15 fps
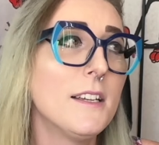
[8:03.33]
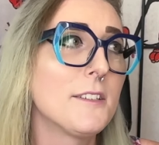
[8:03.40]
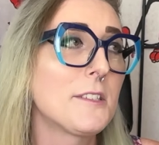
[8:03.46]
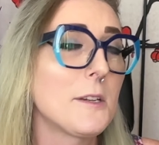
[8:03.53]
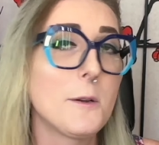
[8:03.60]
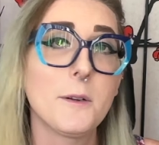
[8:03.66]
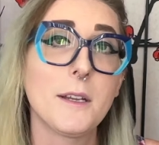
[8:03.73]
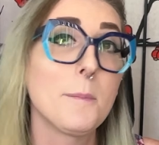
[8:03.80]

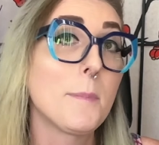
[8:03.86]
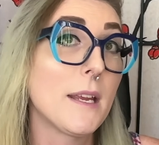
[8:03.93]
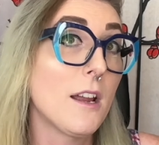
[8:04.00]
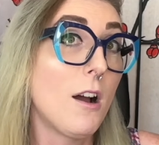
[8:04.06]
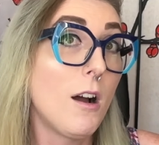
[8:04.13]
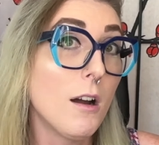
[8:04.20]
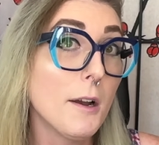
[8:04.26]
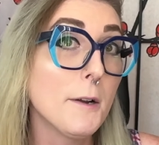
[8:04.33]
So it can be
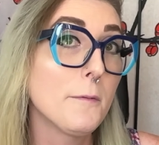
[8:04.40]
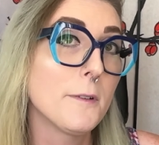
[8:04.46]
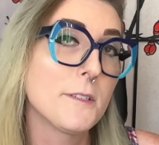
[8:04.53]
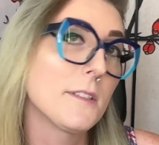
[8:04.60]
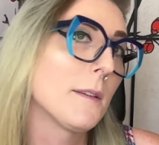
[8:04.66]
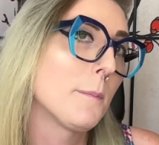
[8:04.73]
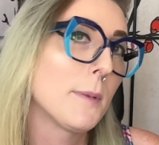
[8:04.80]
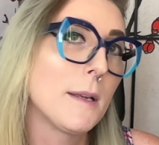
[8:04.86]
hard for
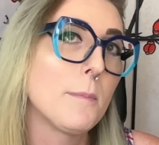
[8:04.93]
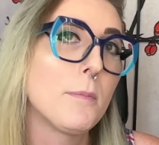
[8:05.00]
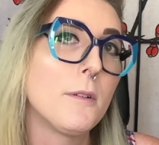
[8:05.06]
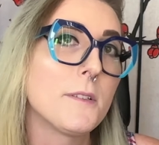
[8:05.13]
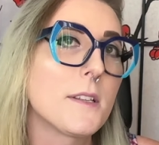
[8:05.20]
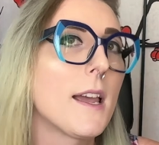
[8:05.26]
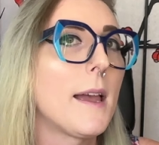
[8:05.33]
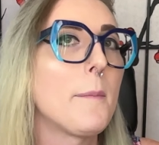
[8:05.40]
some
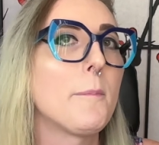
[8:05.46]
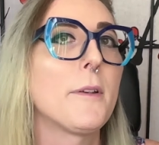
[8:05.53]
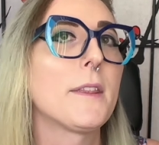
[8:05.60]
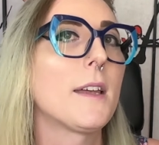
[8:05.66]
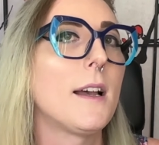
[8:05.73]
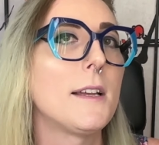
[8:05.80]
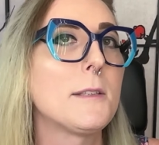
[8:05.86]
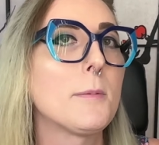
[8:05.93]
people to
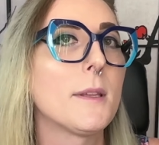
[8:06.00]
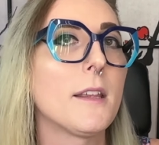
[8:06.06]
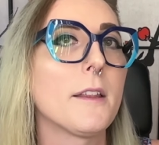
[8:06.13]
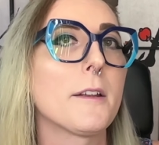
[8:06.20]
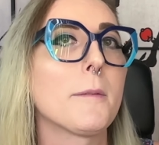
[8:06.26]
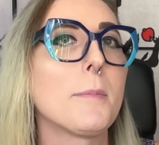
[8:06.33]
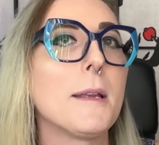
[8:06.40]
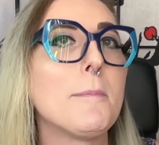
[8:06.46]
empathize with
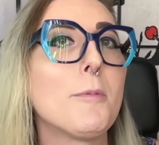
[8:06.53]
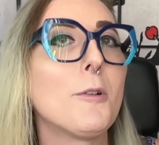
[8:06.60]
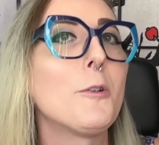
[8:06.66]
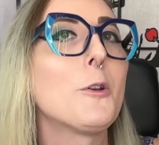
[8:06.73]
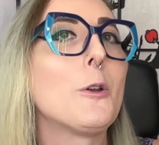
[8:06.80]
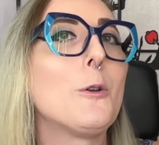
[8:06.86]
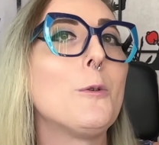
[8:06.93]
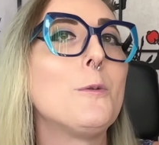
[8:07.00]
other
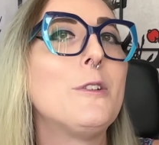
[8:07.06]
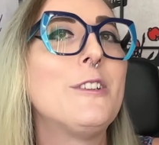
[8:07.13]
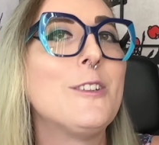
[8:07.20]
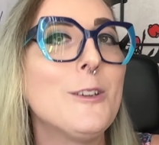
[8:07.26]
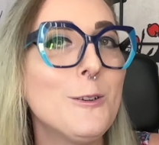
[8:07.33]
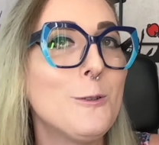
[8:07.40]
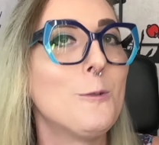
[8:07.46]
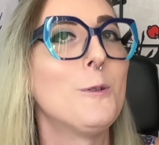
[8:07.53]
people who
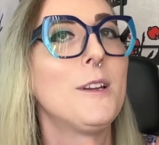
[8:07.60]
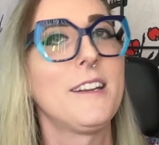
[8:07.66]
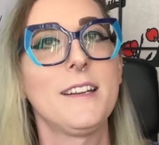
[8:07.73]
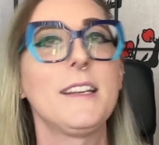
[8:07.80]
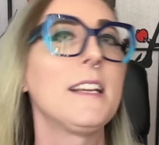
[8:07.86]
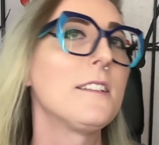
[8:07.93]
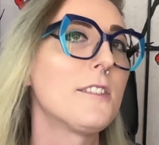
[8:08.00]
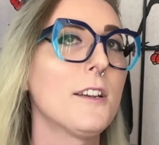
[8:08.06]
do
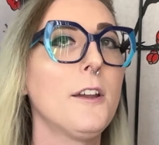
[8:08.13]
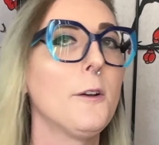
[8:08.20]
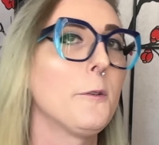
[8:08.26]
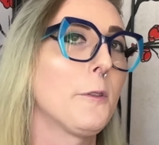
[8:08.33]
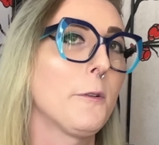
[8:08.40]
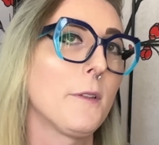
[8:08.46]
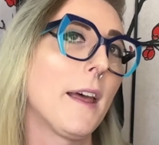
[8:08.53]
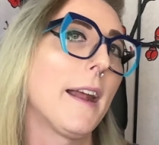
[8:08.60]
need to go
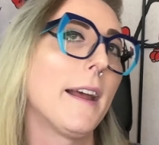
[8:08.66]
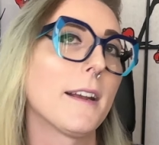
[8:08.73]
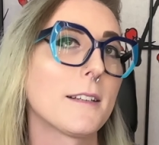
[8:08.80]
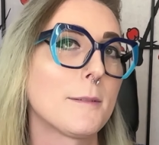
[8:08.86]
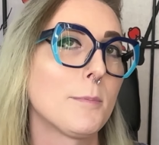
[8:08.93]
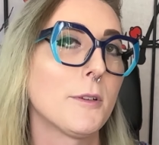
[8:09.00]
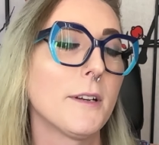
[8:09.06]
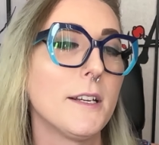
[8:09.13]
through that
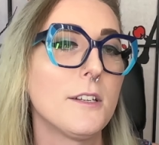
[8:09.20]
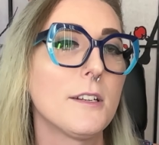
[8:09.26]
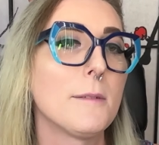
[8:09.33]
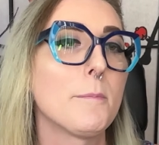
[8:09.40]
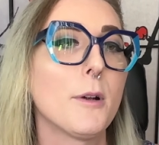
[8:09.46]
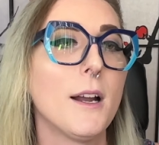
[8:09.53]
exploration